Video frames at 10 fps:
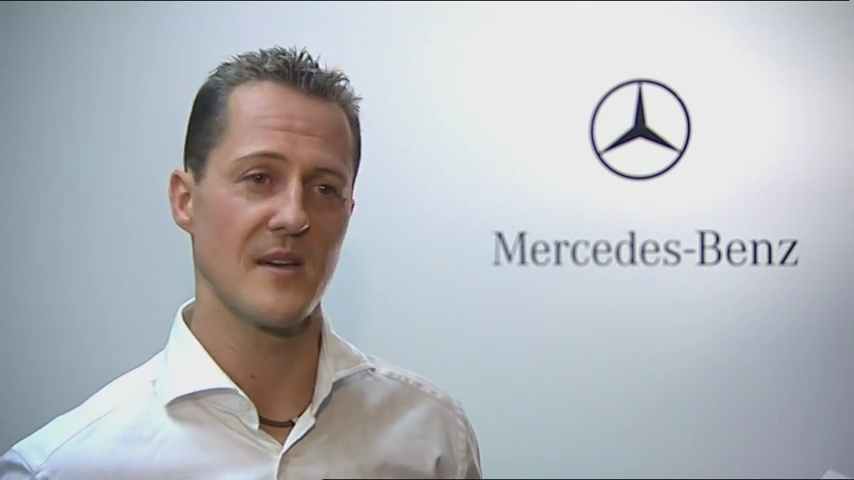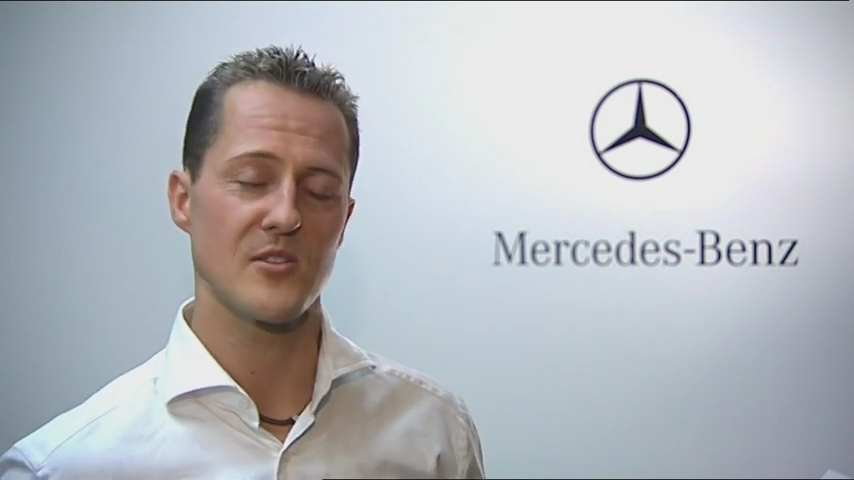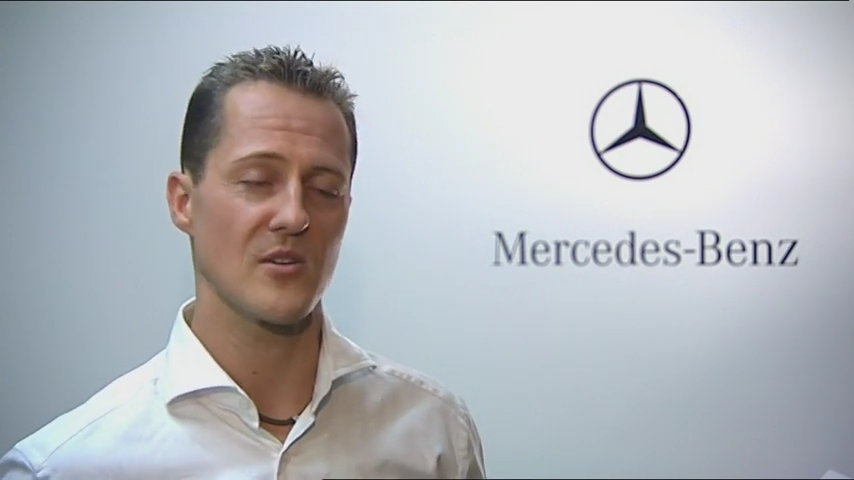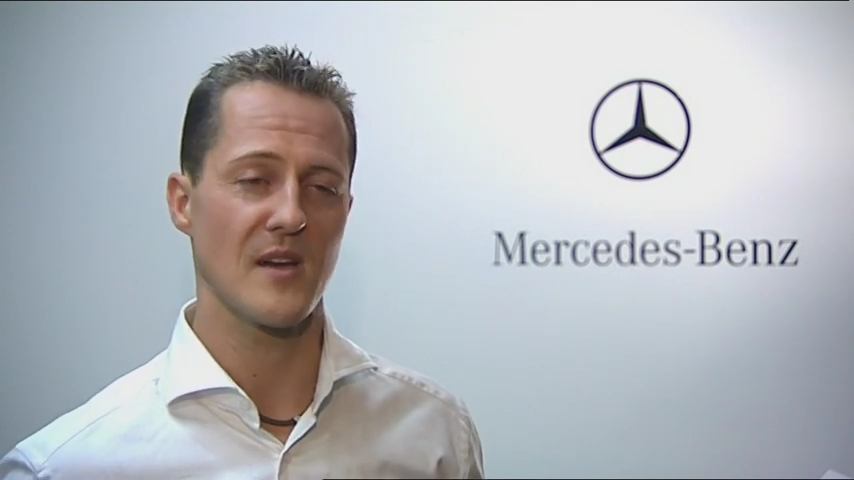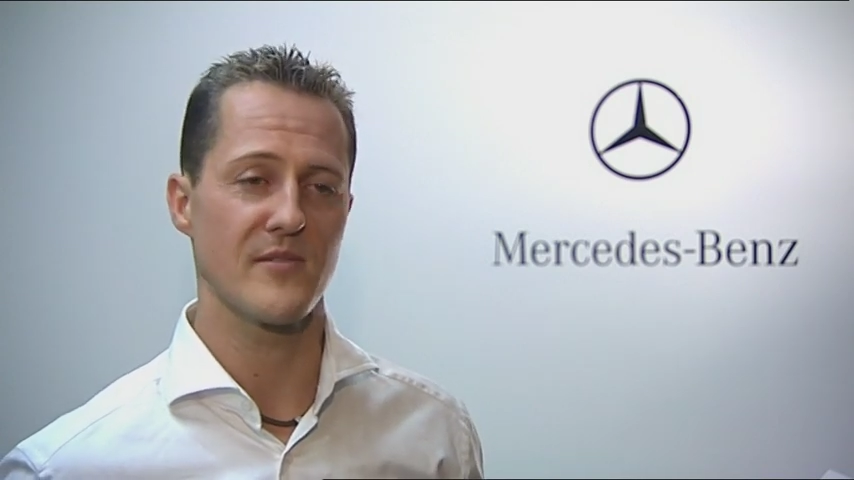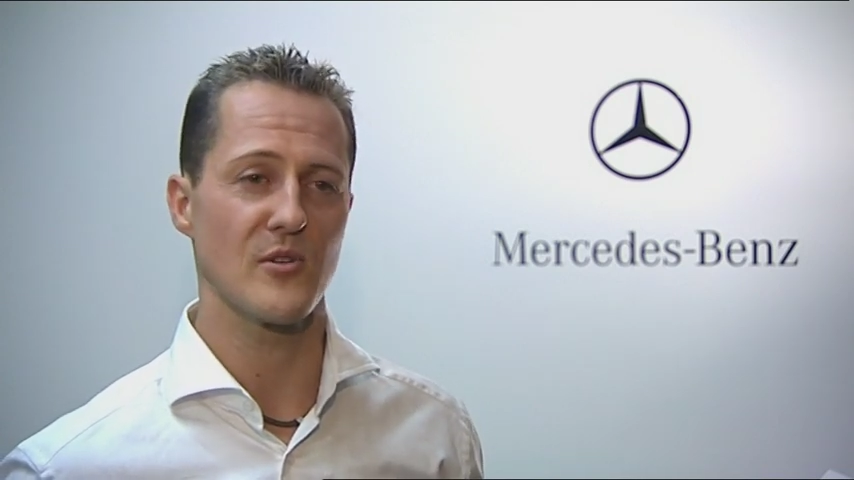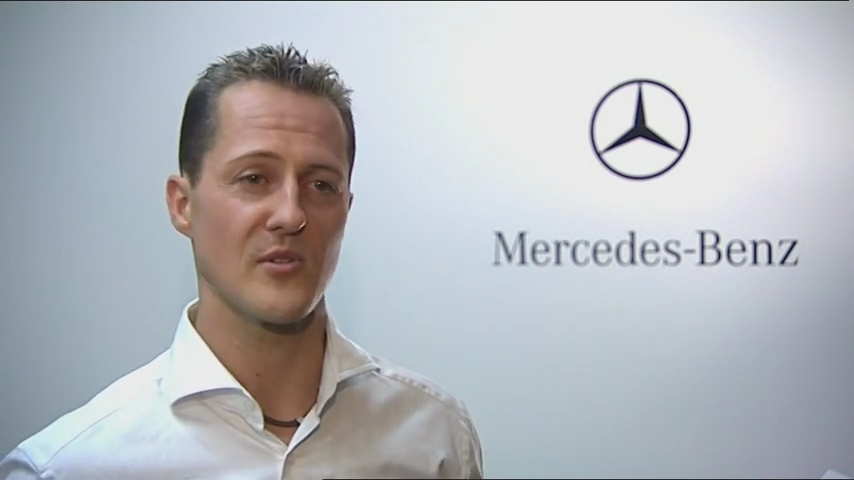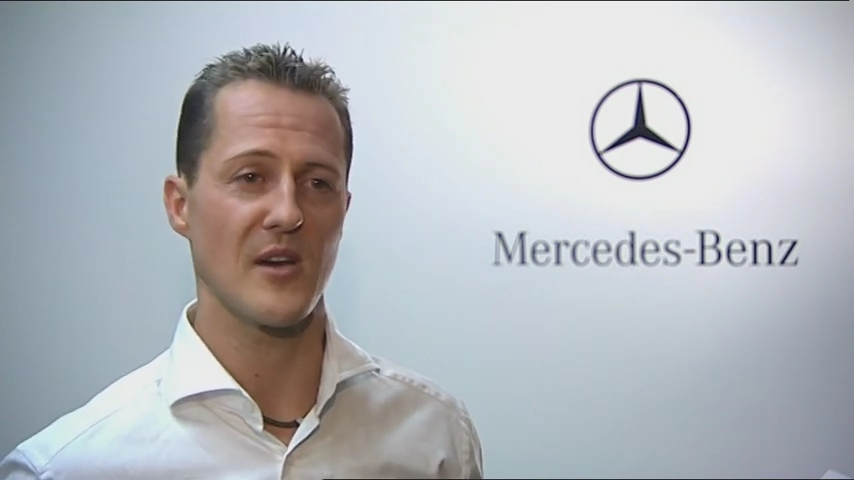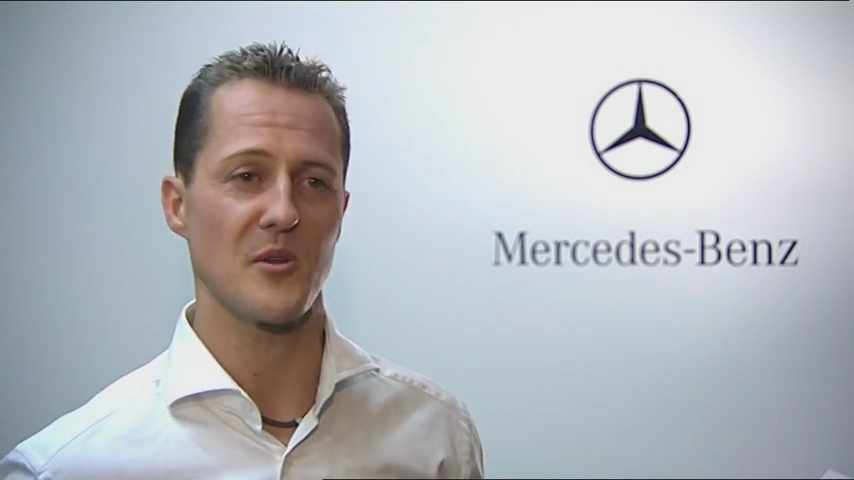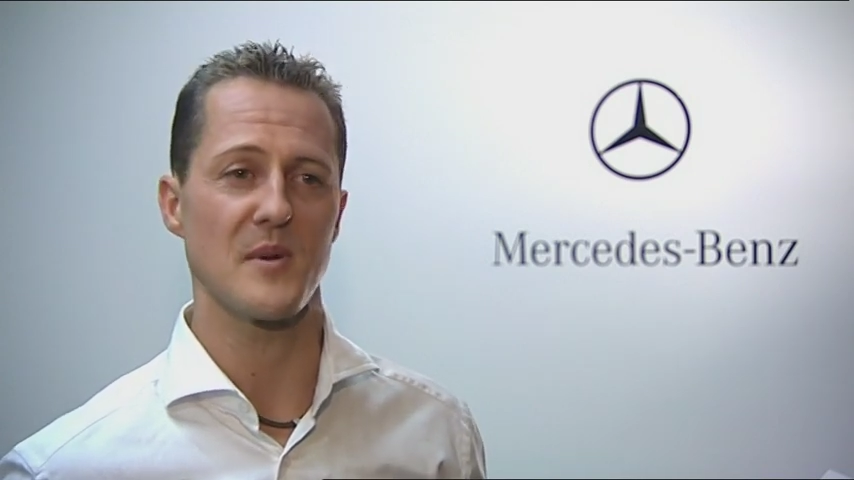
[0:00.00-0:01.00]
so I have no
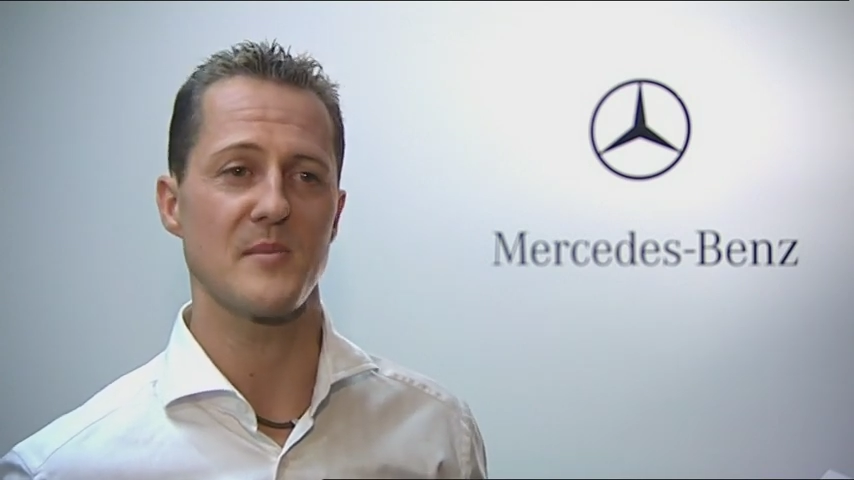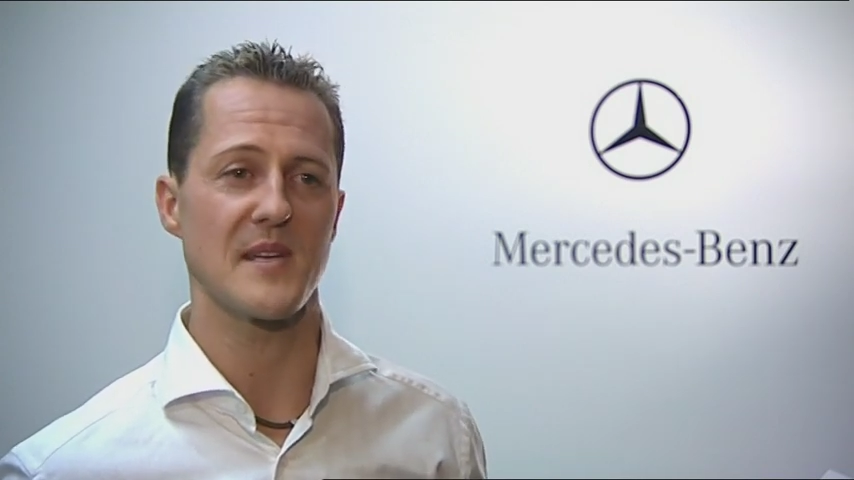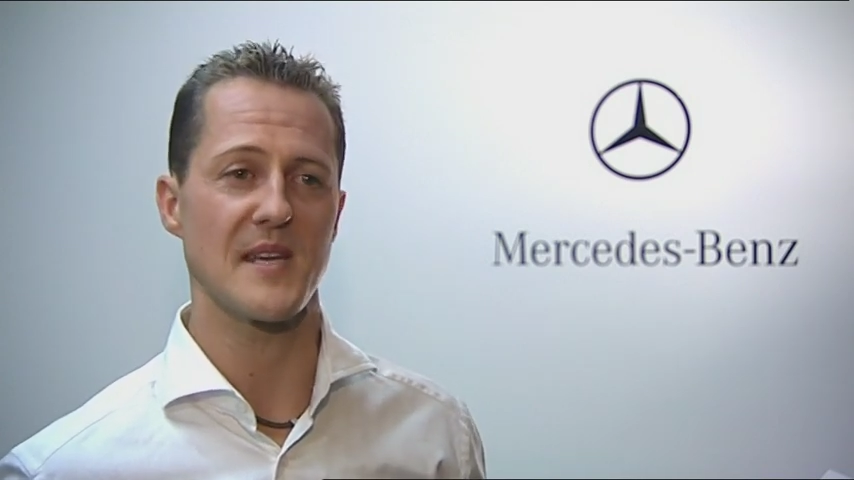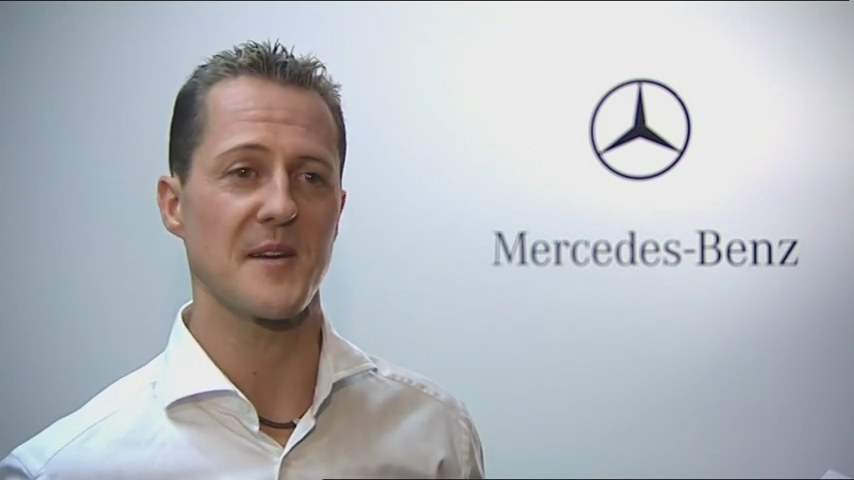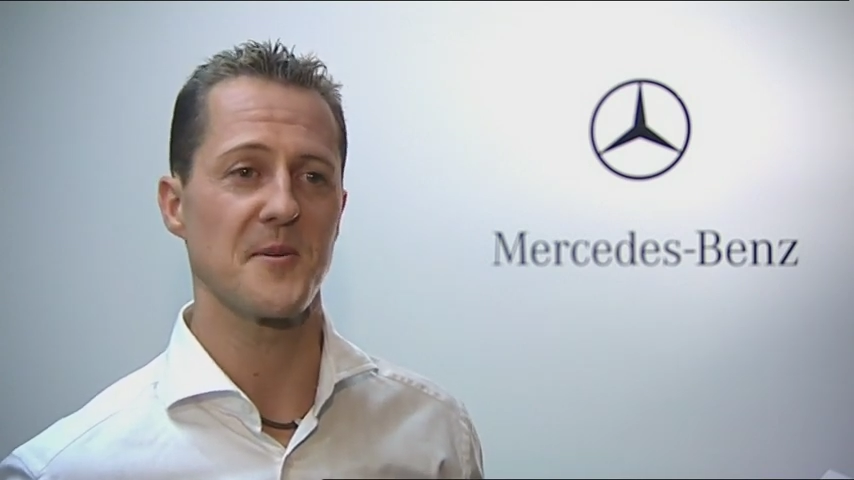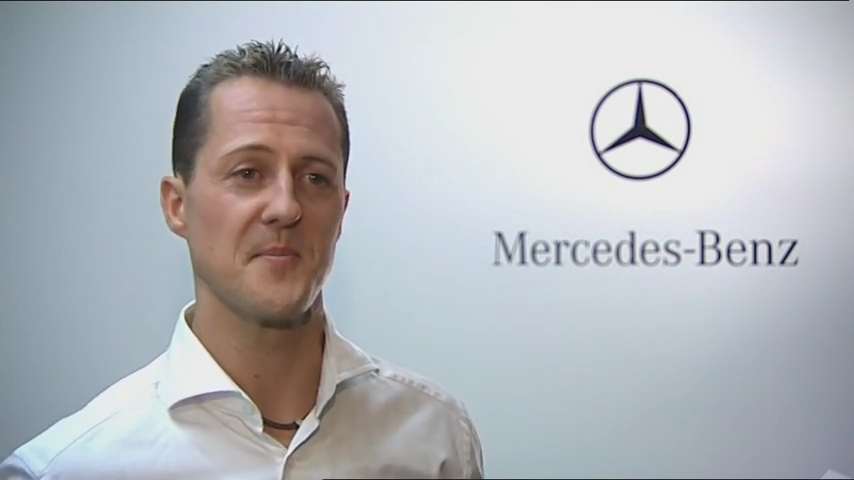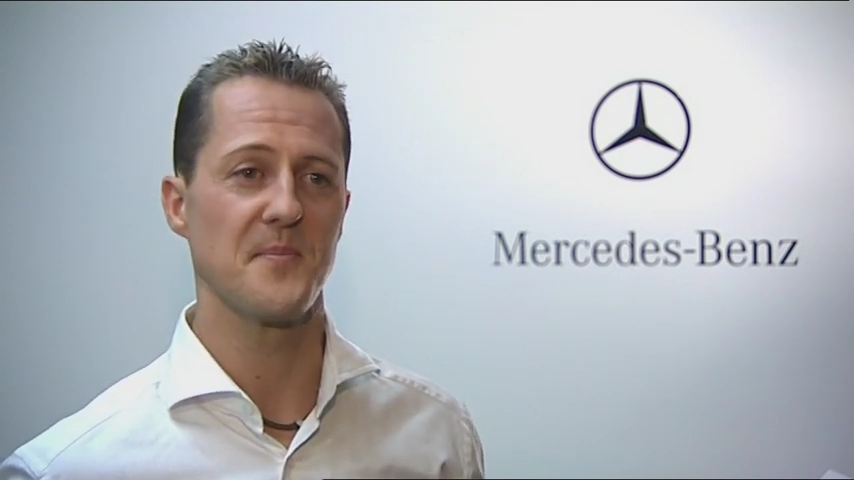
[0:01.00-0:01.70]
doubt about my neck.